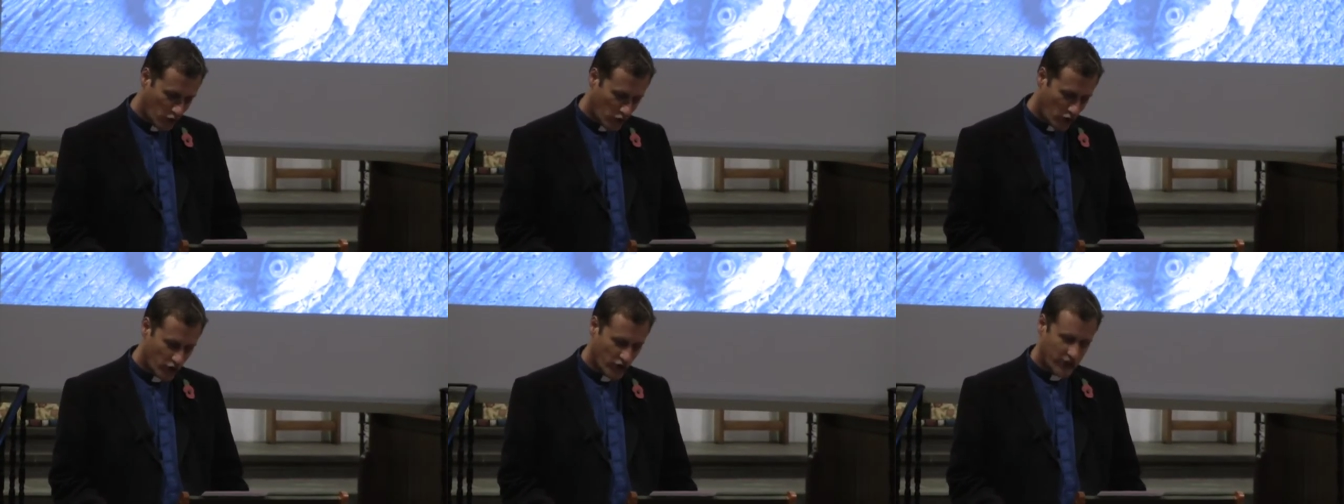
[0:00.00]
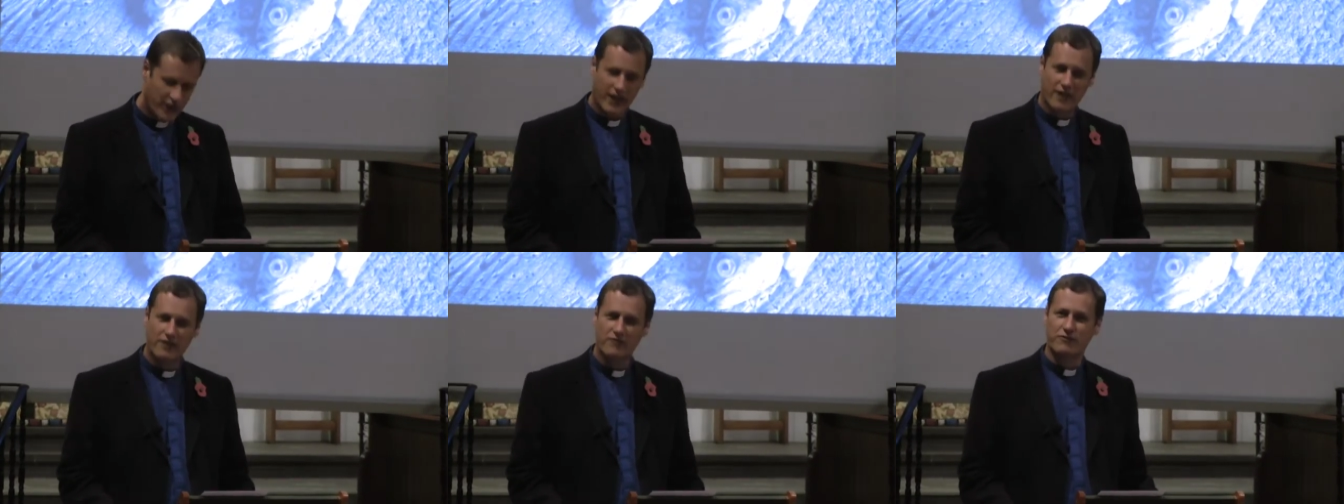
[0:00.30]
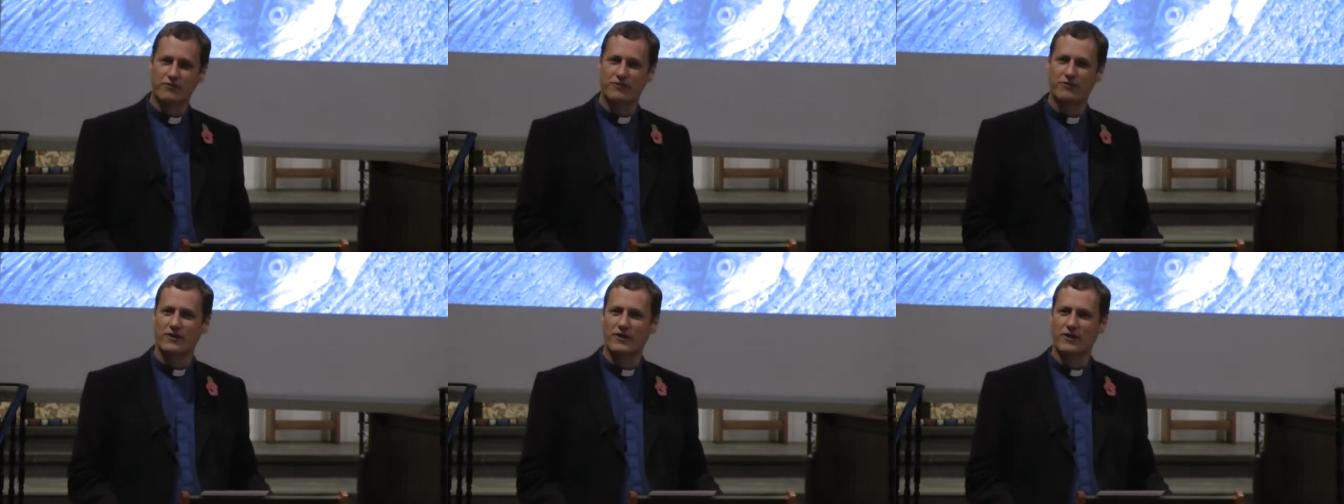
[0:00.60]
not only give
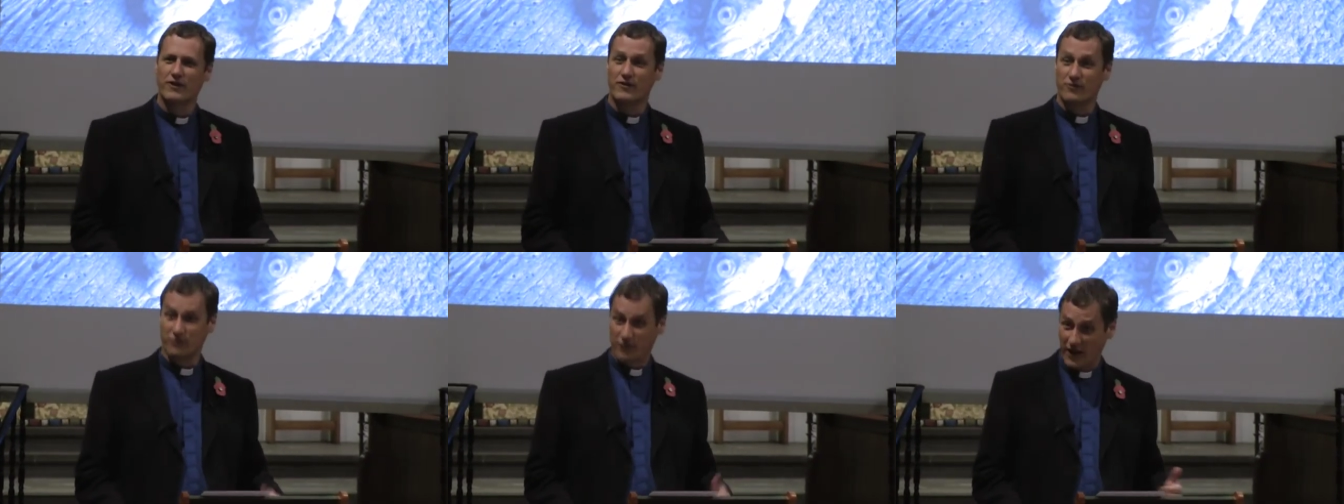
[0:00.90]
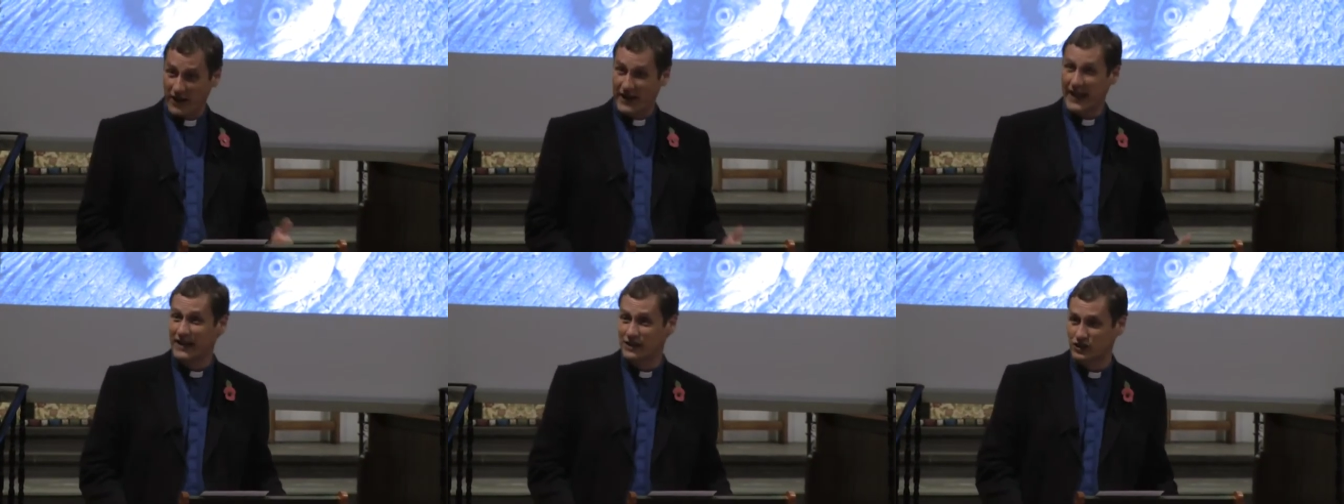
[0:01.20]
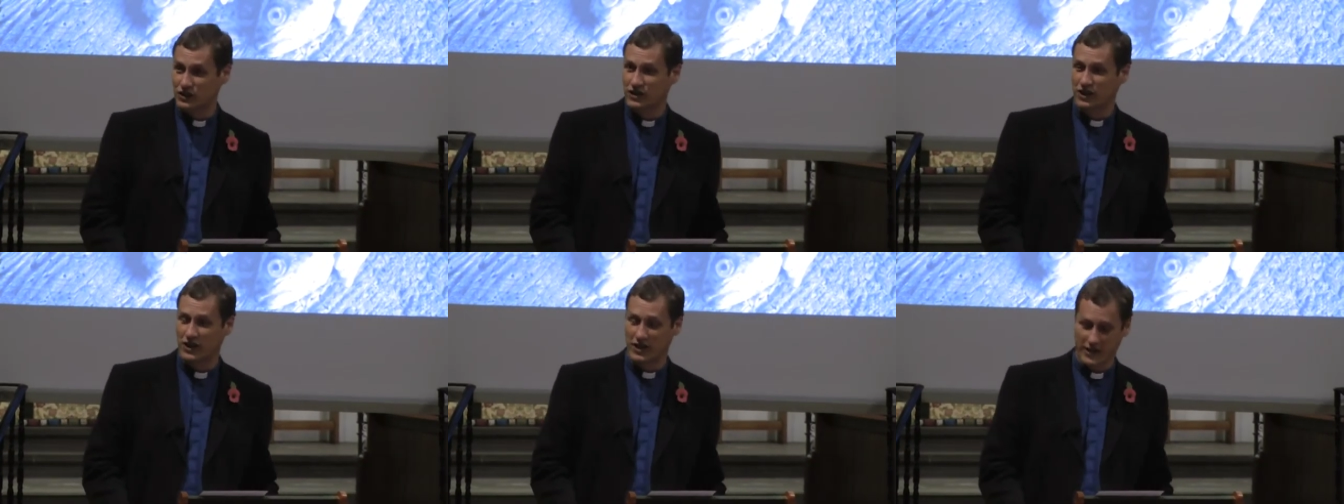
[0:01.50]

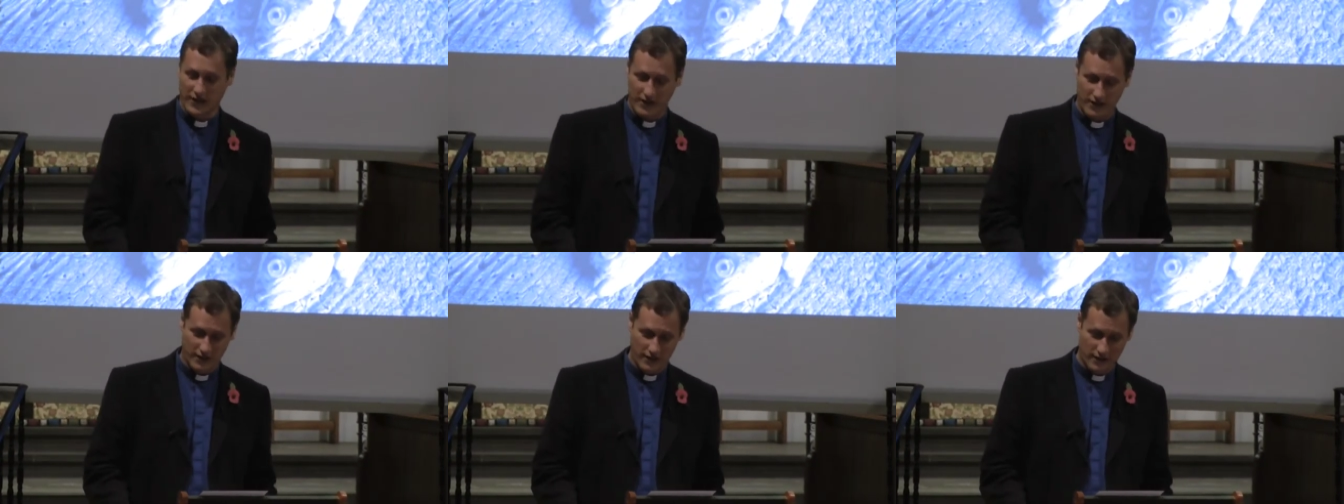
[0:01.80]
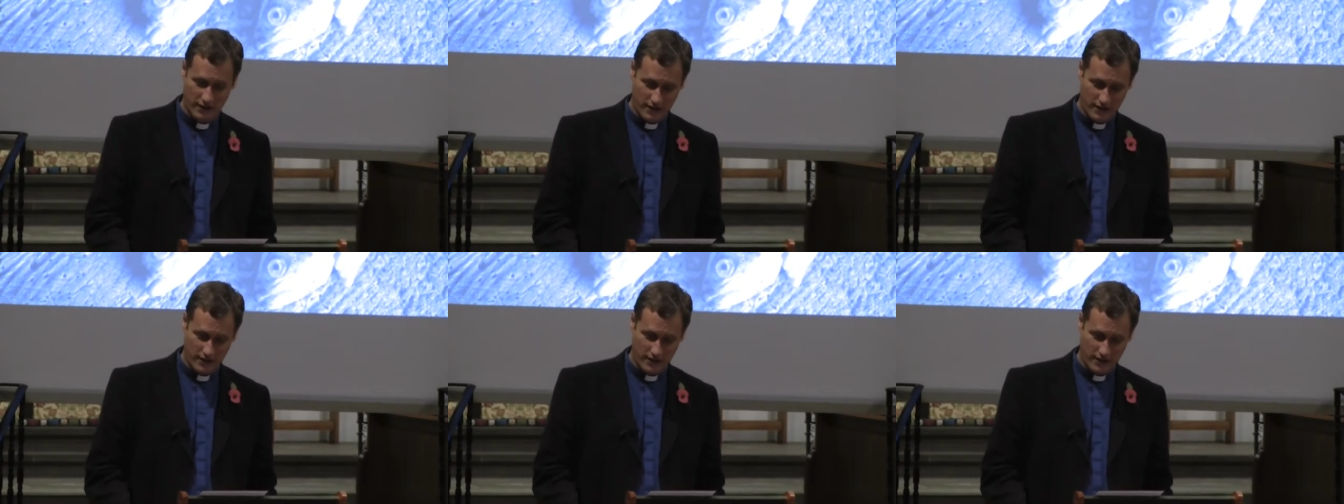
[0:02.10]
financially,